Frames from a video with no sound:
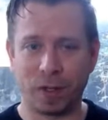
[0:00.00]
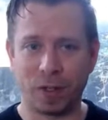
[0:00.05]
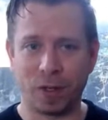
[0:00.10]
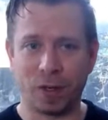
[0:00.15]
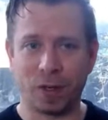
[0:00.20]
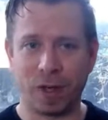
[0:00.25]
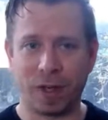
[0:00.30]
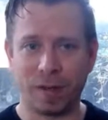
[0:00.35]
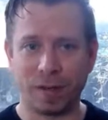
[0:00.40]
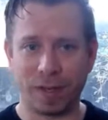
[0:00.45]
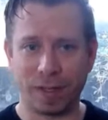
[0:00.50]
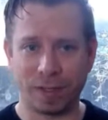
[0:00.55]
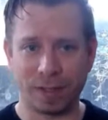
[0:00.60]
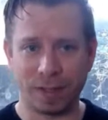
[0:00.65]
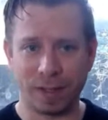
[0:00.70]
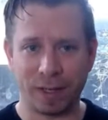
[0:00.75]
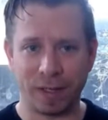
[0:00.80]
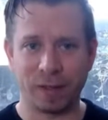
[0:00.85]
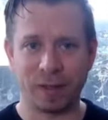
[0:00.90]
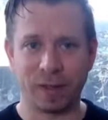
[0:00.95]
You don't have that
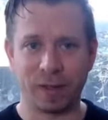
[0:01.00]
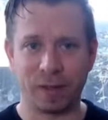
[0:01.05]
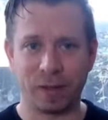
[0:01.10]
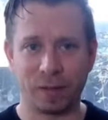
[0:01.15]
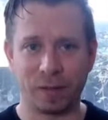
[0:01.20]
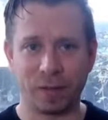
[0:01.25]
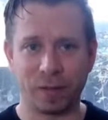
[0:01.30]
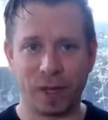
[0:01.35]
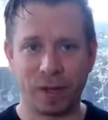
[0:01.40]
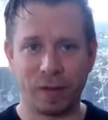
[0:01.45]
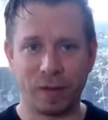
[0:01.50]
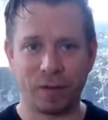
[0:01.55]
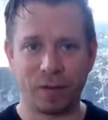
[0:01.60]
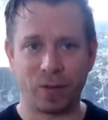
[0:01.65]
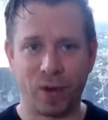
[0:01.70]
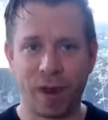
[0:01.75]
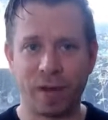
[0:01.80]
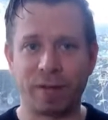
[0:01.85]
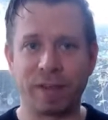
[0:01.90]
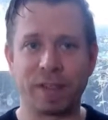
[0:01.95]
sense of kind of
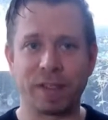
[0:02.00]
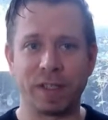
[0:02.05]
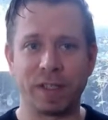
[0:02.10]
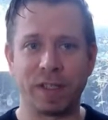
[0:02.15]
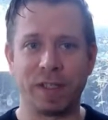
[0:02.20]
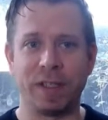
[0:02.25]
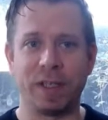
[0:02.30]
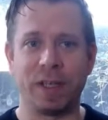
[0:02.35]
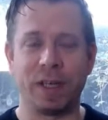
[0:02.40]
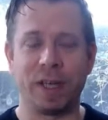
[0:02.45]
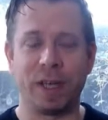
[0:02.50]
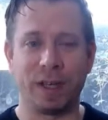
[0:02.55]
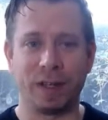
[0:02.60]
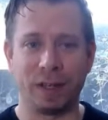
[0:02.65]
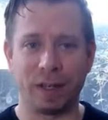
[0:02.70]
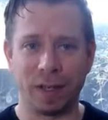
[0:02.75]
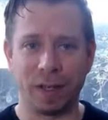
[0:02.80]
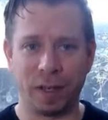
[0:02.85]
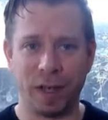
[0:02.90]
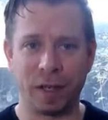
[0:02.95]
gravity
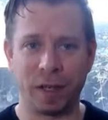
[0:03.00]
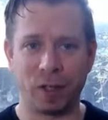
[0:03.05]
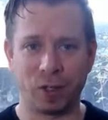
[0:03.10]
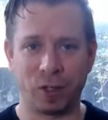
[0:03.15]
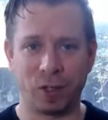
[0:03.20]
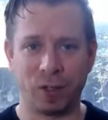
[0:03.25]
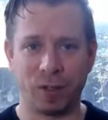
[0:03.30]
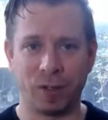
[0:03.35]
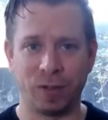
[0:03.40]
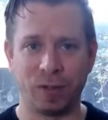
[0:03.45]
and connection.